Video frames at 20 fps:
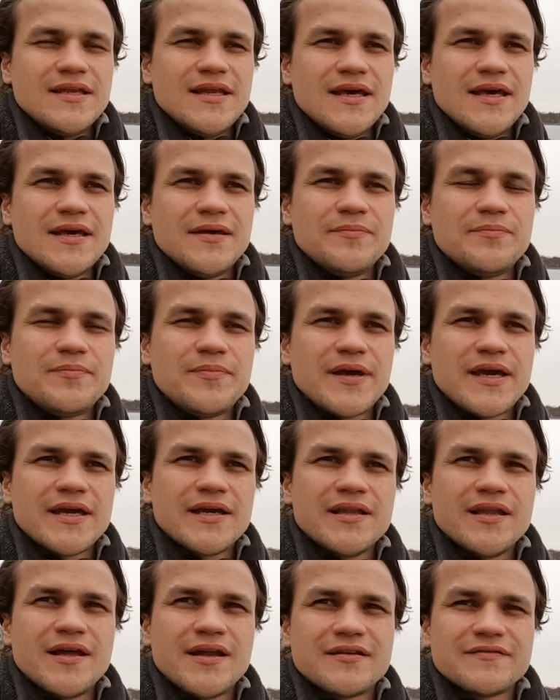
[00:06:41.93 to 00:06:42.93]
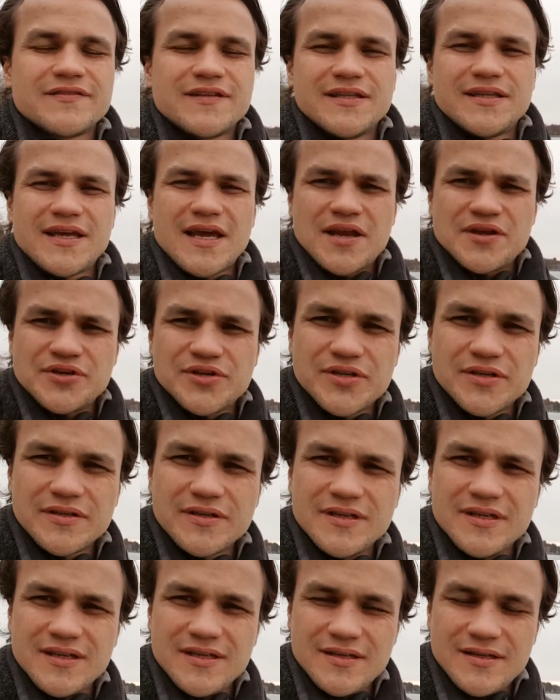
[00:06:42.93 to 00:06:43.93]
they pay a lot of attention
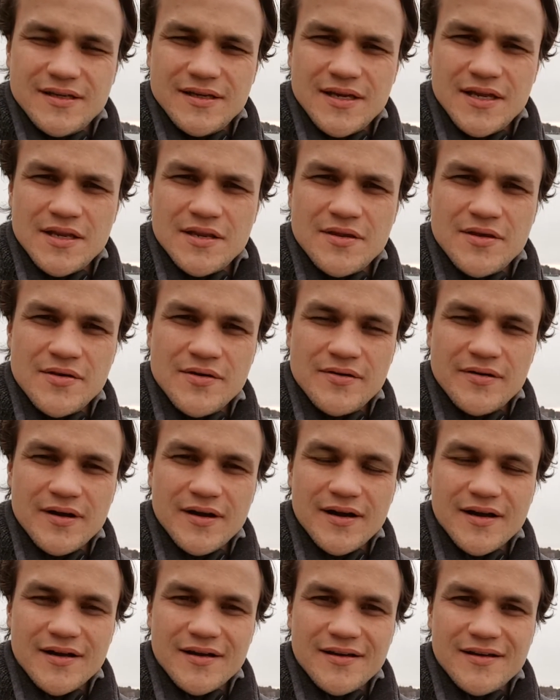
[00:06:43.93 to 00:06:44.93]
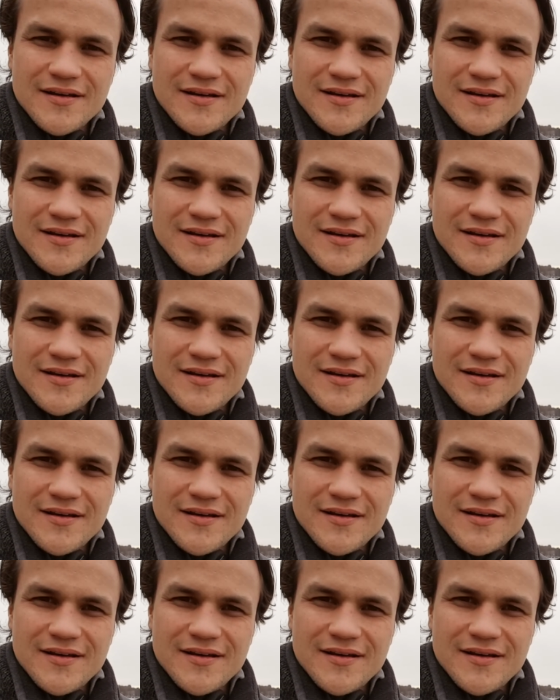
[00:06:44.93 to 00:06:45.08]
in yoga